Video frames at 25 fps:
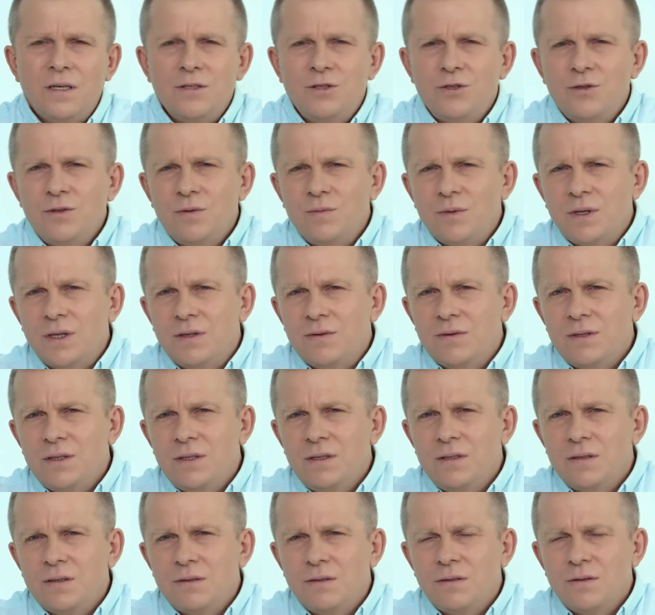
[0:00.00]
What did the
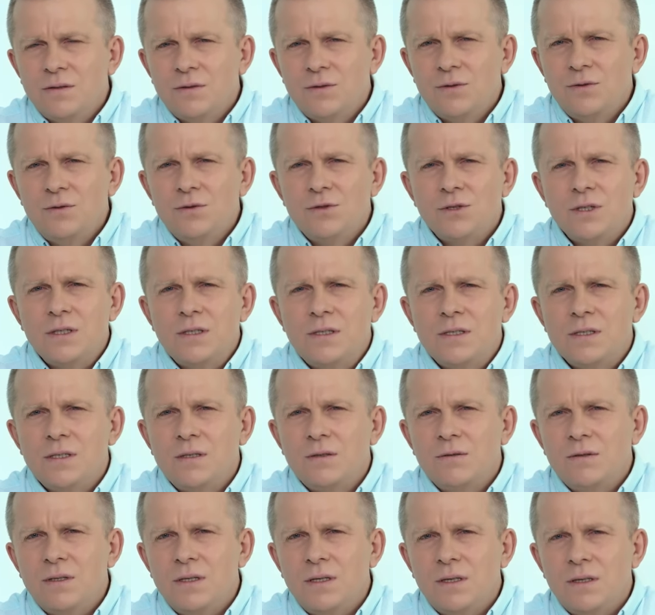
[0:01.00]
Prophet Muhammad,
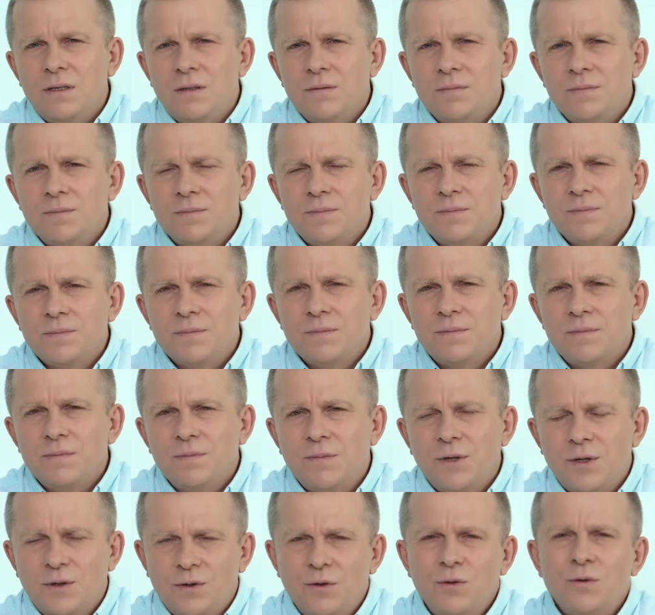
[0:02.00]
the best of
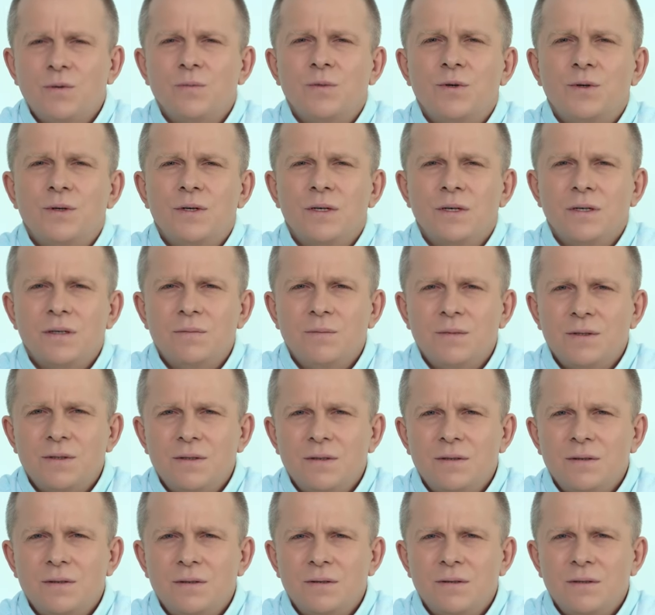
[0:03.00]
men, talk about?
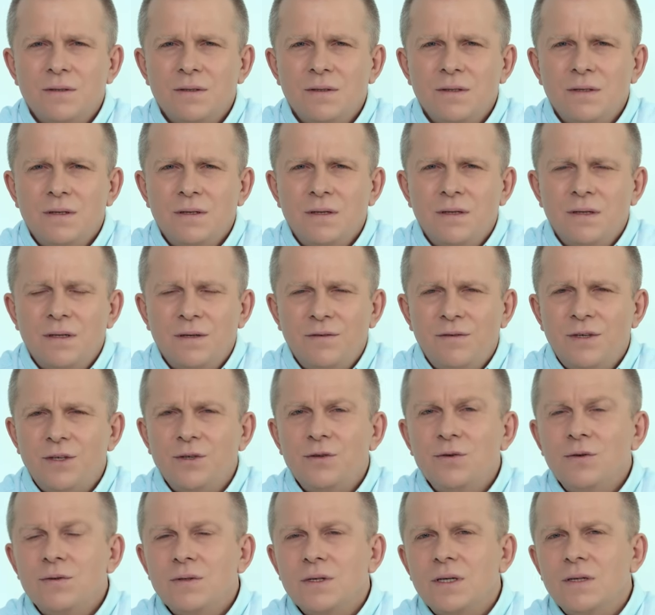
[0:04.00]

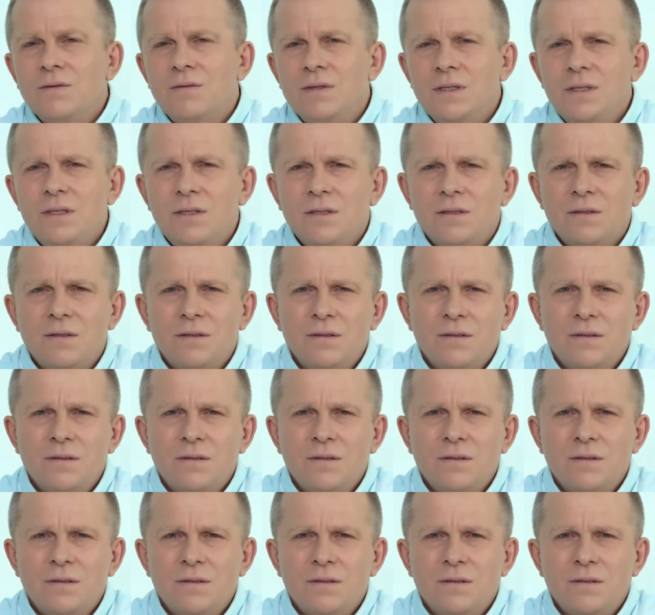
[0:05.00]
He said